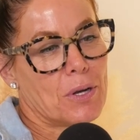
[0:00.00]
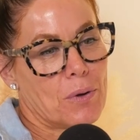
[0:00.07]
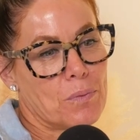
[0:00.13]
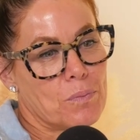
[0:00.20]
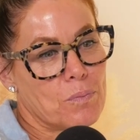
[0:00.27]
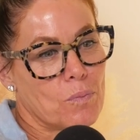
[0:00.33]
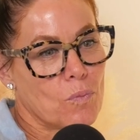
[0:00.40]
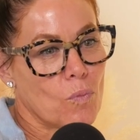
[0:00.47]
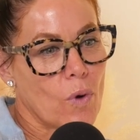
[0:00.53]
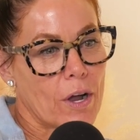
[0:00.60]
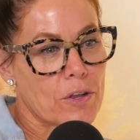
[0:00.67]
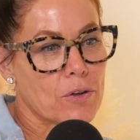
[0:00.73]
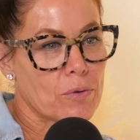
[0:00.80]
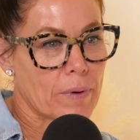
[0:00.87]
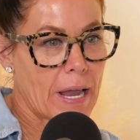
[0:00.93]
what
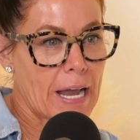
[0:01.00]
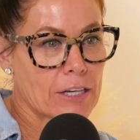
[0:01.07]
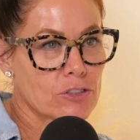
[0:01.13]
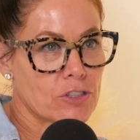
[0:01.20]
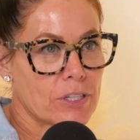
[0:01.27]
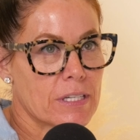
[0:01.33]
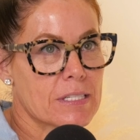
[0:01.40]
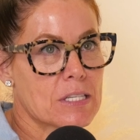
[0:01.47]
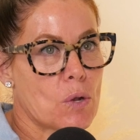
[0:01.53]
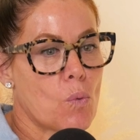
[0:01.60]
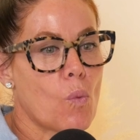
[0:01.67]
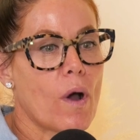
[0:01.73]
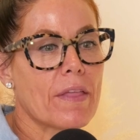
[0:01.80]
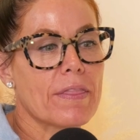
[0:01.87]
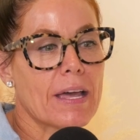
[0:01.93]
your reaction is and
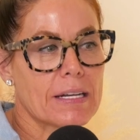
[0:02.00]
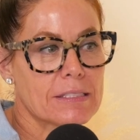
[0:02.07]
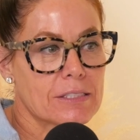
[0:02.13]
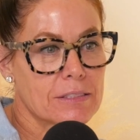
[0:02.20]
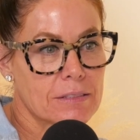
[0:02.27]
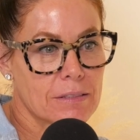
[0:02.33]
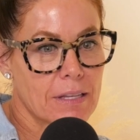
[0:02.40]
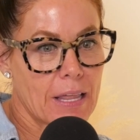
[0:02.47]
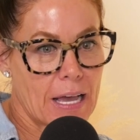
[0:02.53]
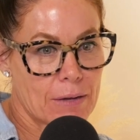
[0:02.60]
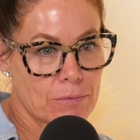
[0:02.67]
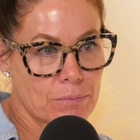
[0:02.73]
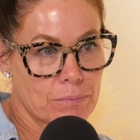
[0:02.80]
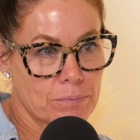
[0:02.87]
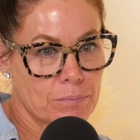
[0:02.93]
what that
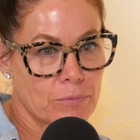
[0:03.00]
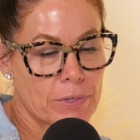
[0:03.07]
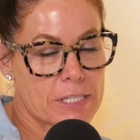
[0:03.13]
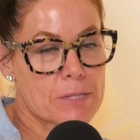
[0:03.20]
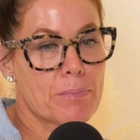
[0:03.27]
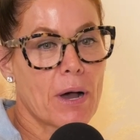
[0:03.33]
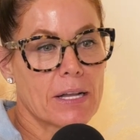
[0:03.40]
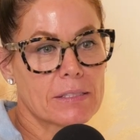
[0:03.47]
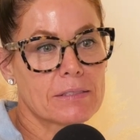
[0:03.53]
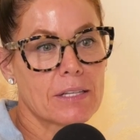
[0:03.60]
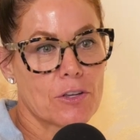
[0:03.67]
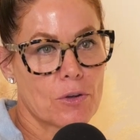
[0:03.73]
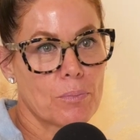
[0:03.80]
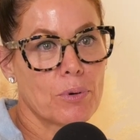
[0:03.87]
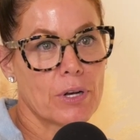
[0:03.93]
response that
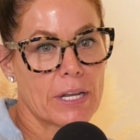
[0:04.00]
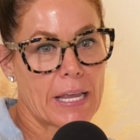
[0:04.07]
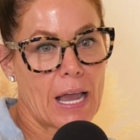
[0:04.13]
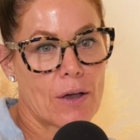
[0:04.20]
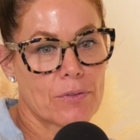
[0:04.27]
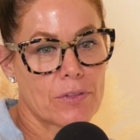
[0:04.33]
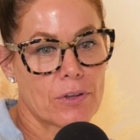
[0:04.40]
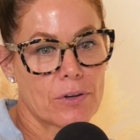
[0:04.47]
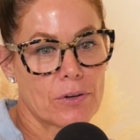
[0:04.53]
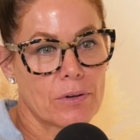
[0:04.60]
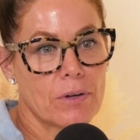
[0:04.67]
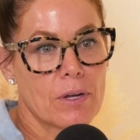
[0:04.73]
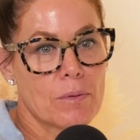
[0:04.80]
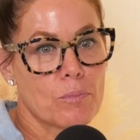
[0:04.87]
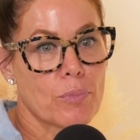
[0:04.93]
you're putting out there
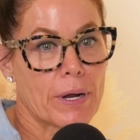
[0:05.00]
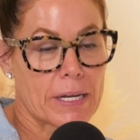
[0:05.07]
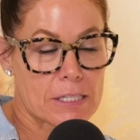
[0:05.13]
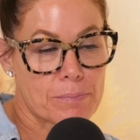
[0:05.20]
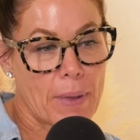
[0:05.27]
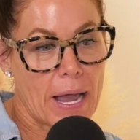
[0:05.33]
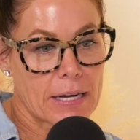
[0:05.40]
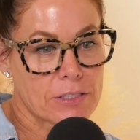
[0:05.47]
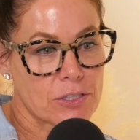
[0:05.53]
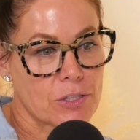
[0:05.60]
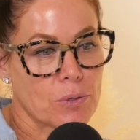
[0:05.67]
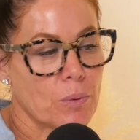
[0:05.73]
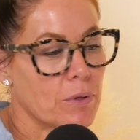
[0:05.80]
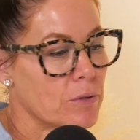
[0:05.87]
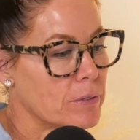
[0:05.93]
brings back to
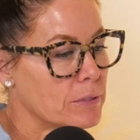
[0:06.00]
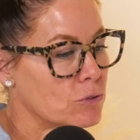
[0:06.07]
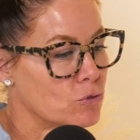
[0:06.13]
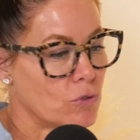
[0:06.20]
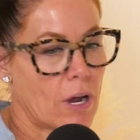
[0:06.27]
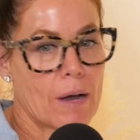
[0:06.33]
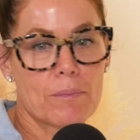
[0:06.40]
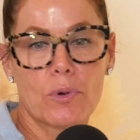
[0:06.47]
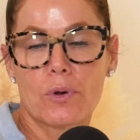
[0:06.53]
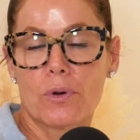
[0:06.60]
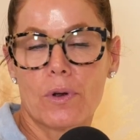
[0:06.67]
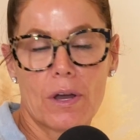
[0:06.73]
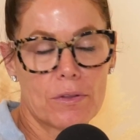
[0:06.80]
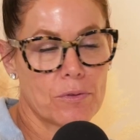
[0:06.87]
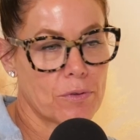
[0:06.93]
you, whether it's drama
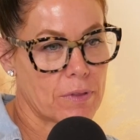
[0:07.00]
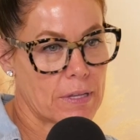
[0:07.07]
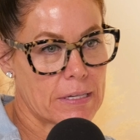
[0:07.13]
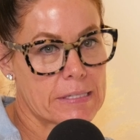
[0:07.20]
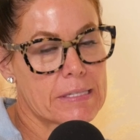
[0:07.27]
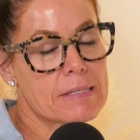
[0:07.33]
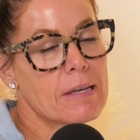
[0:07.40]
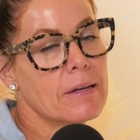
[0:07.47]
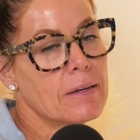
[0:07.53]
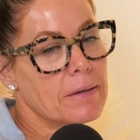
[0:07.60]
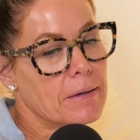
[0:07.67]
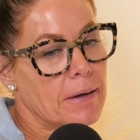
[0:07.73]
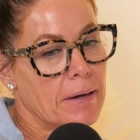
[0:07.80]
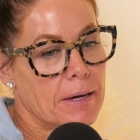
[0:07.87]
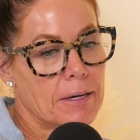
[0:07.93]
or other things.
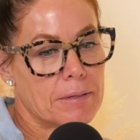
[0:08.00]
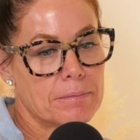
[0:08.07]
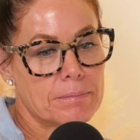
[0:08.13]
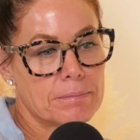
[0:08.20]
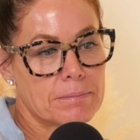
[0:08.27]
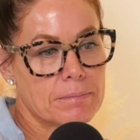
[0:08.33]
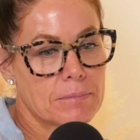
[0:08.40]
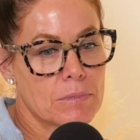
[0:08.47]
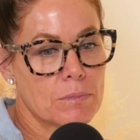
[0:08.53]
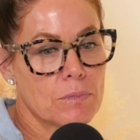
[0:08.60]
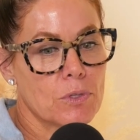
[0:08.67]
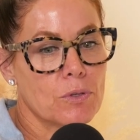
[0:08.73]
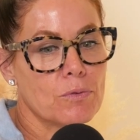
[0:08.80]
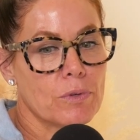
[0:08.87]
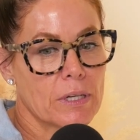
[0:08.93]

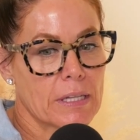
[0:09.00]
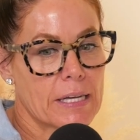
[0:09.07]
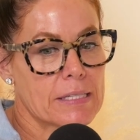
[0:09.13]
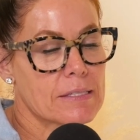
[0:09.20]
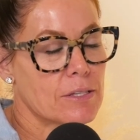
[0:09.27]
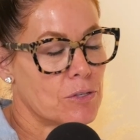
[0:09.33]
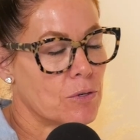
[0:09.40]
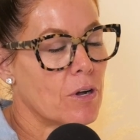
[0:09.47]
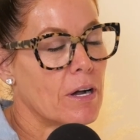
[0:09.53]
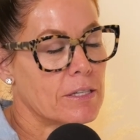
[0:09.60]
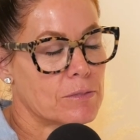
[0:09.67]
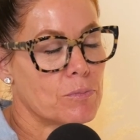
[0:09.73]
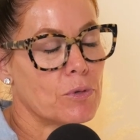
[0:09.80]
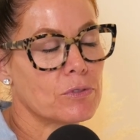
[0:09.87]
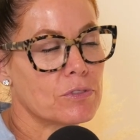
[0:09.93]
You'd realize that you
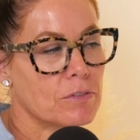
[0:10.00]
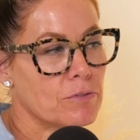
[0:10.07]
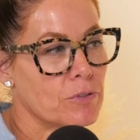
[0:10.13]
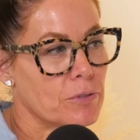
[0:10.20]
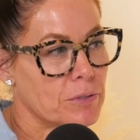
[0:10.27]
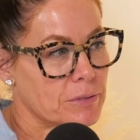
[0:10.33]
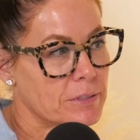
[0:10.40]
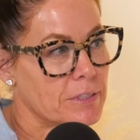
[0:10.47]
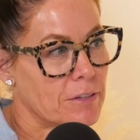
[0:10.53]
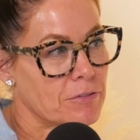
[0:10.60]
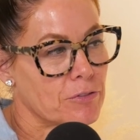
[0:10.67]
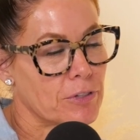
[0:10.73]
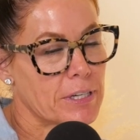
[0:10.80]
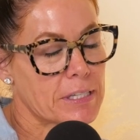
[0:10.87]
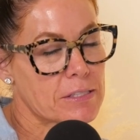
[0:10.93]
cause most of your own
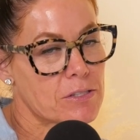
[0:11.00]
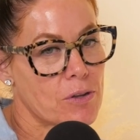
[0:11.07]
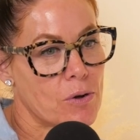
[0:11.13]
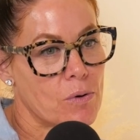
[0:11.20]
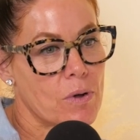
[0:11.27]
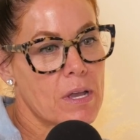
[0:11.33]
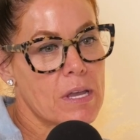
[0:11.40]
suffering. So